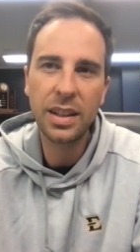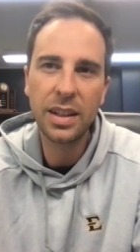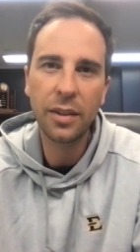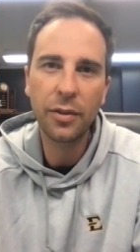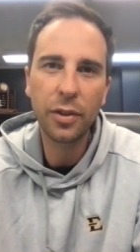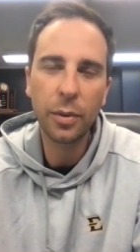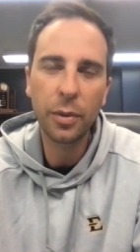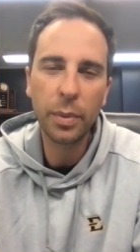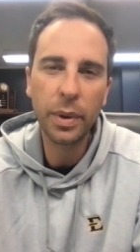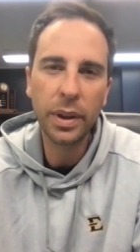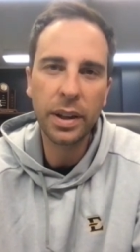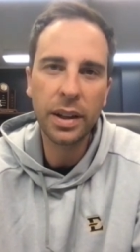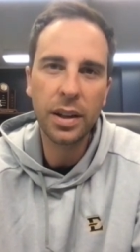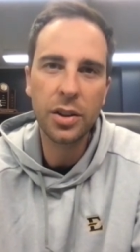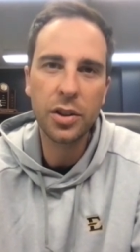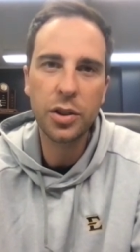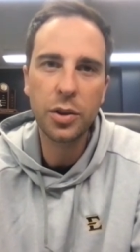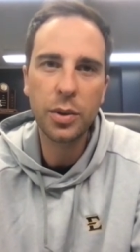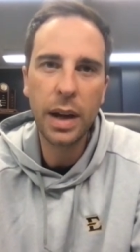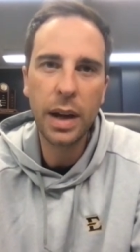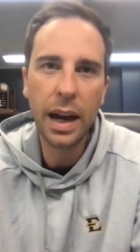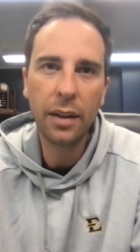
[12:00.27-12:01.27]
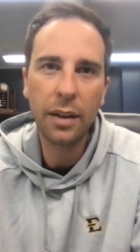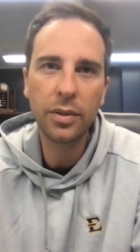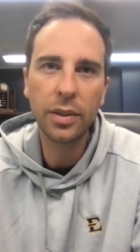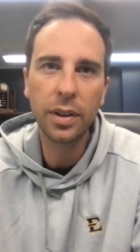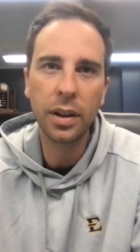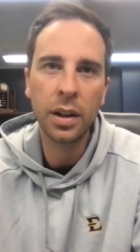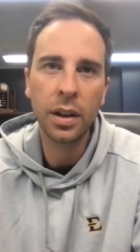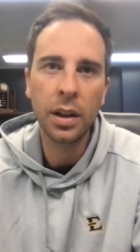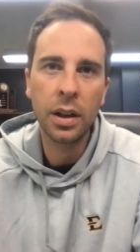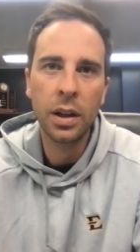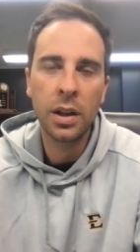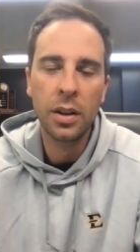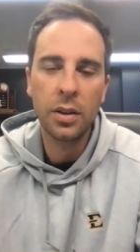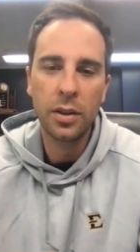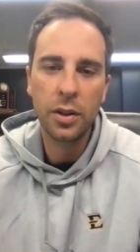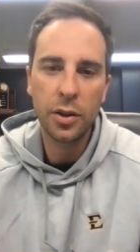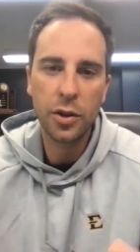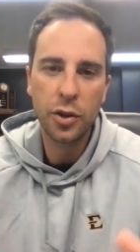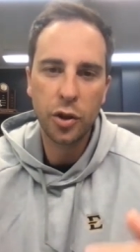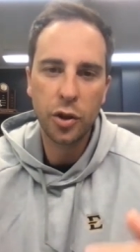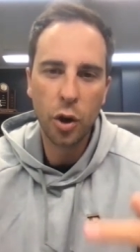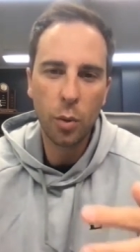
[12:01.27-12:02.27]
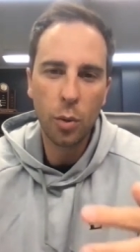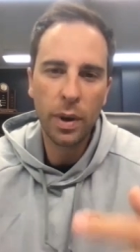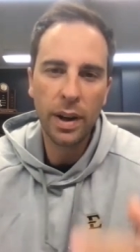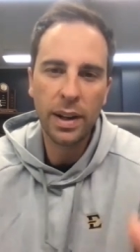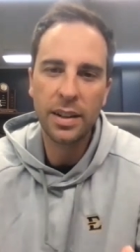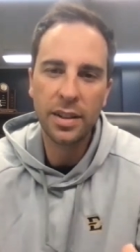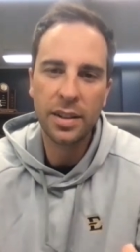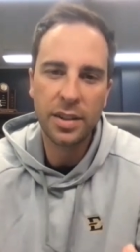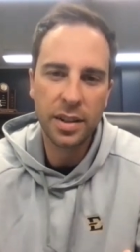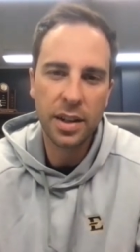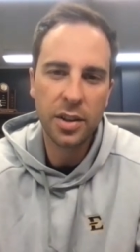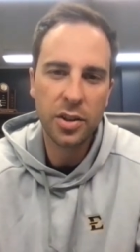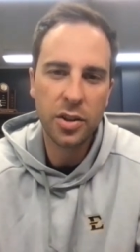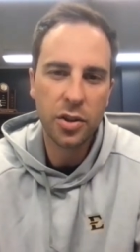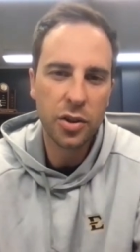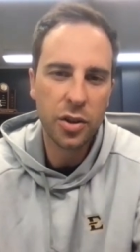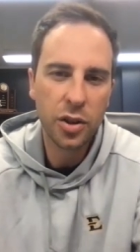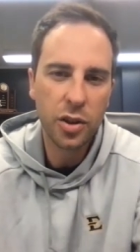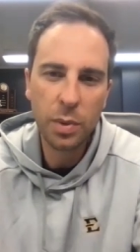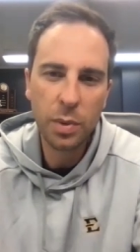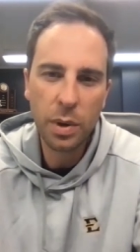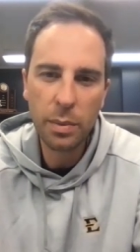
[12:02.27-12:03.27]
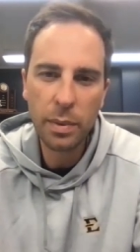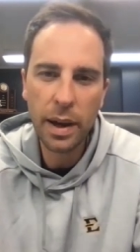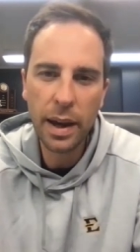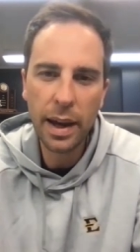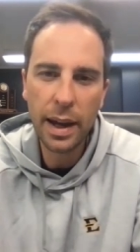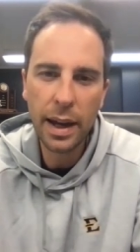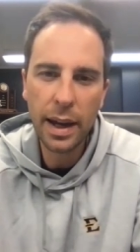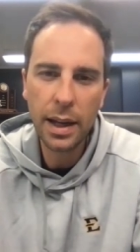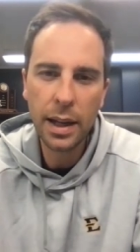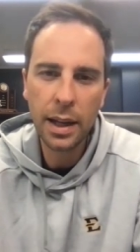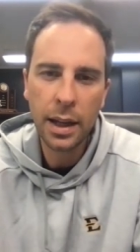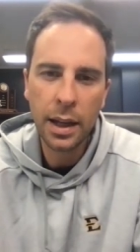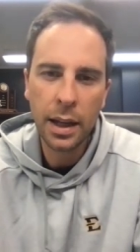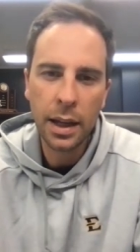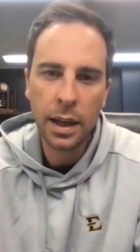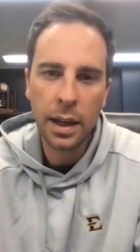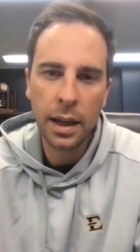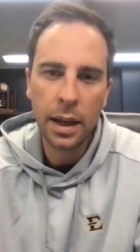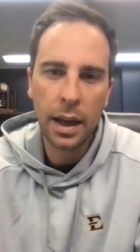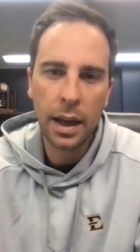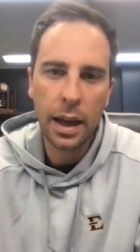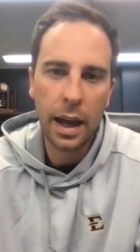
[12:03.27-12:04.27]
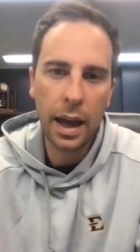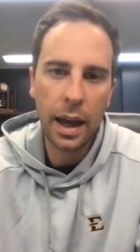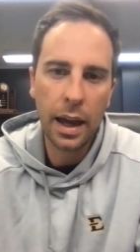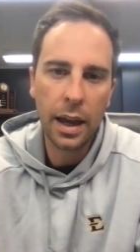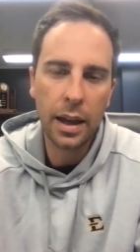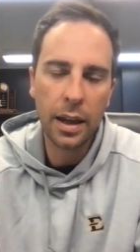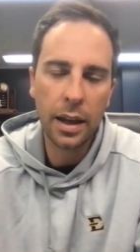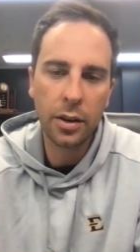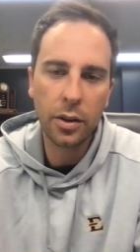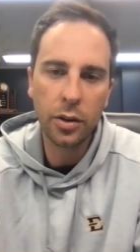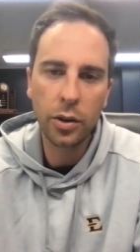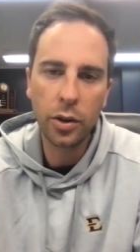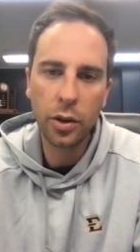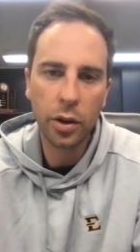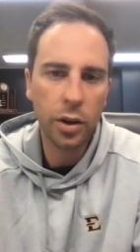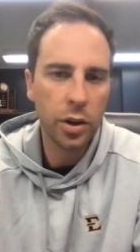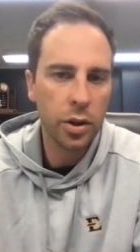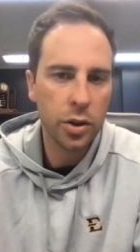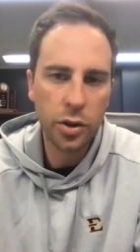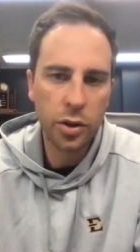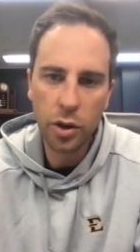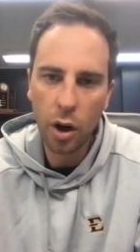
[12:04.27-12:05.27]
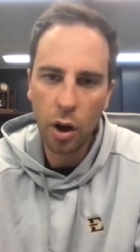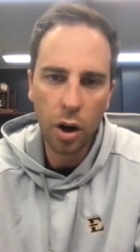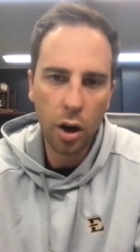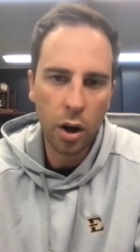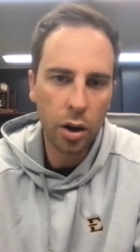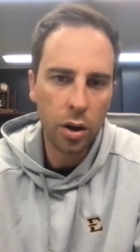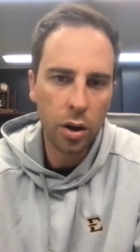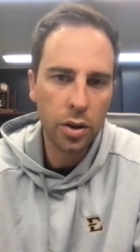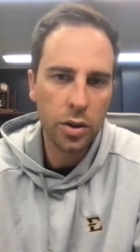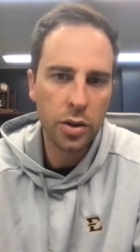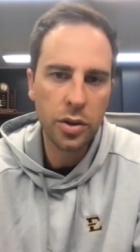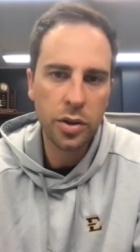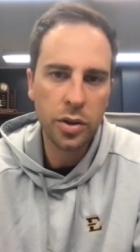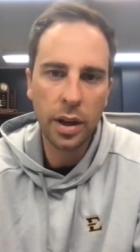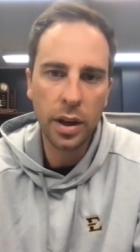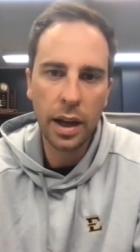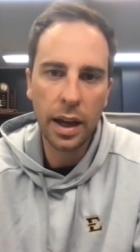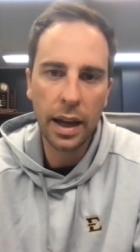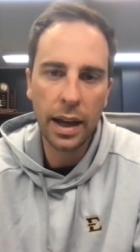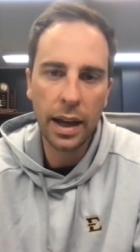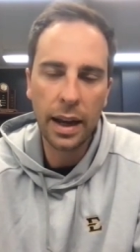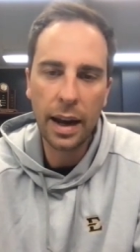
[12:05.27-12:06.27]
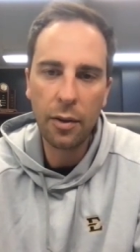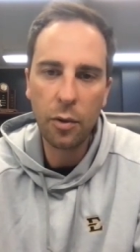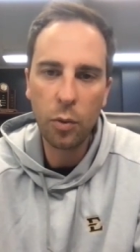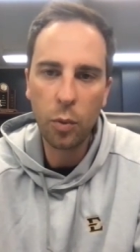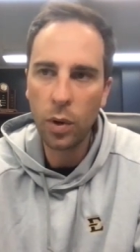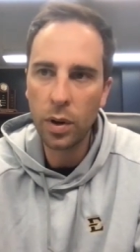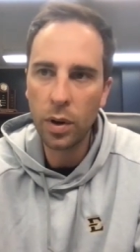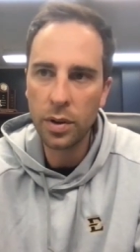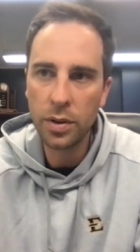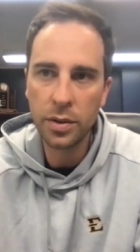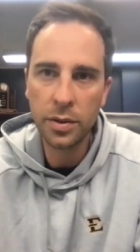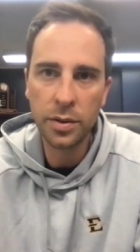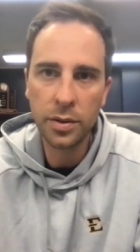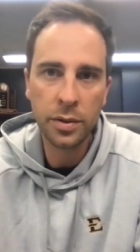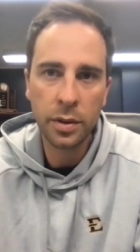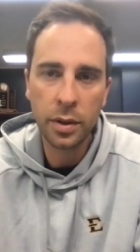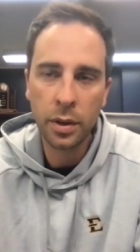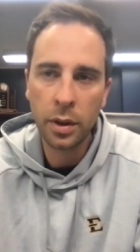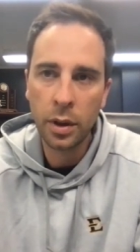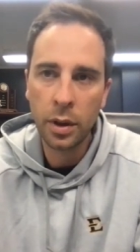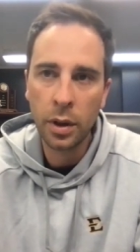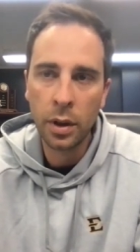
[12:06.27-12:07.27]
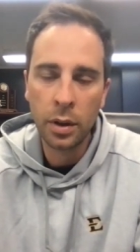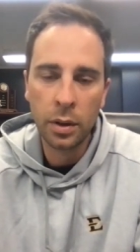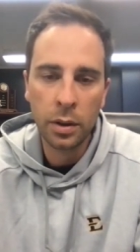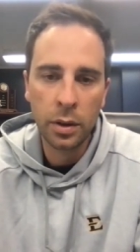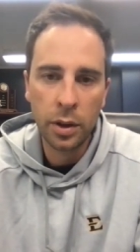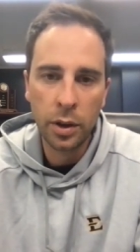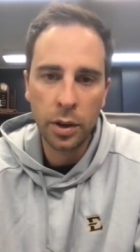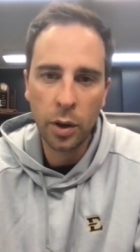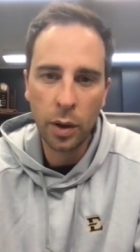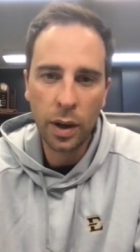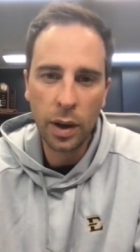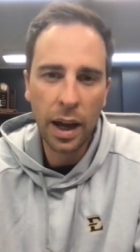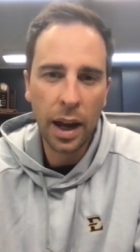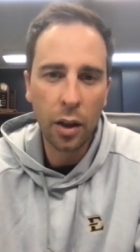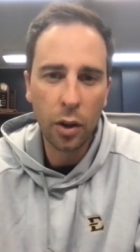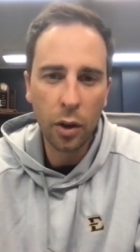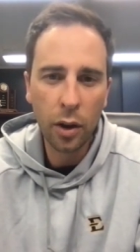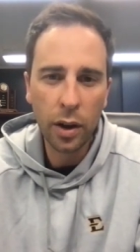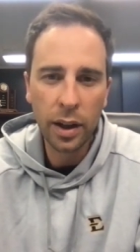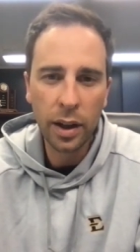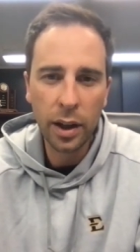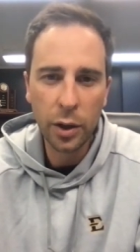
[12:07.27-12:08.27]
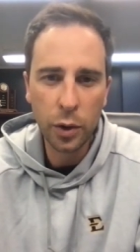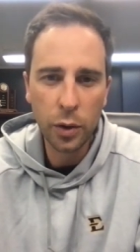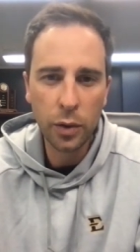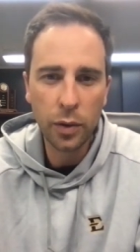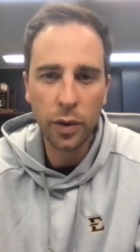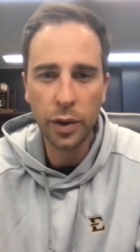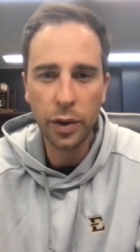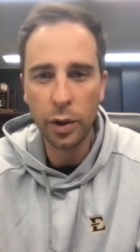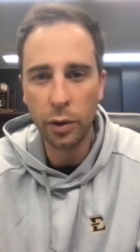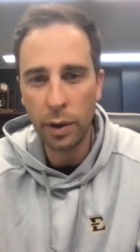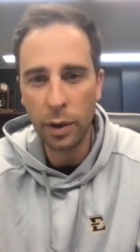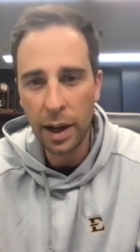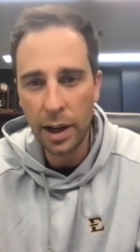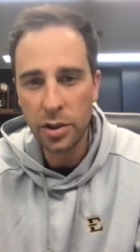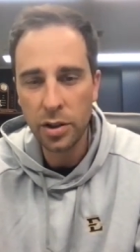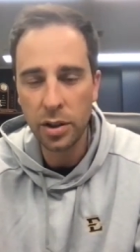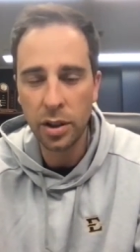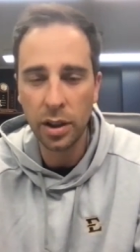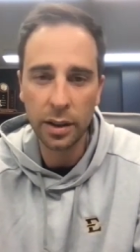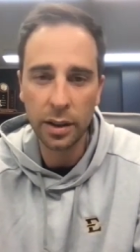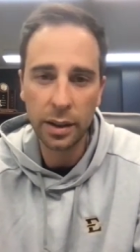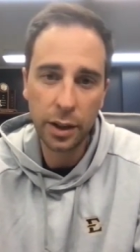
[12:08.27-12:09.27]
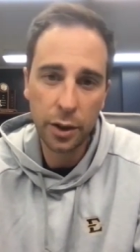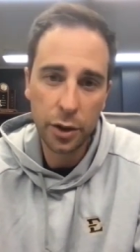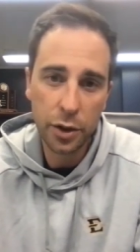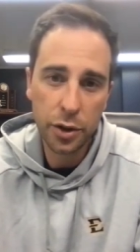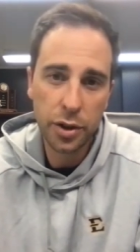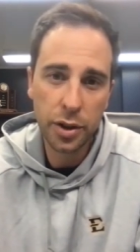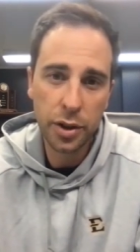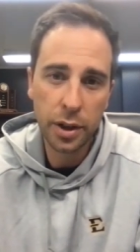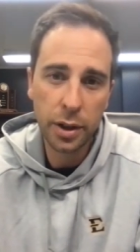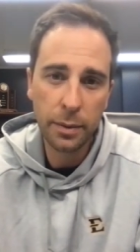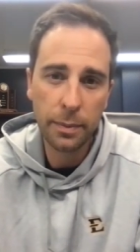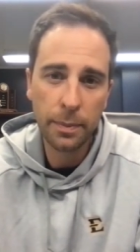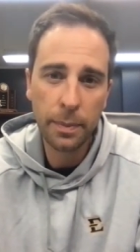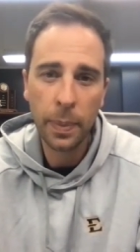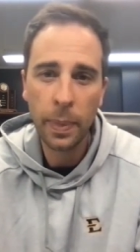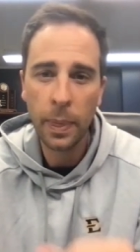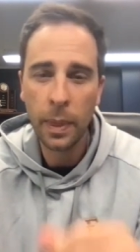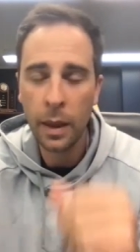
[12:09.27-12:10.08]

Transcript: different because you have to there's so many decisions to be made and you're in charge and everyone's you know kind of looking at you for direction and leadership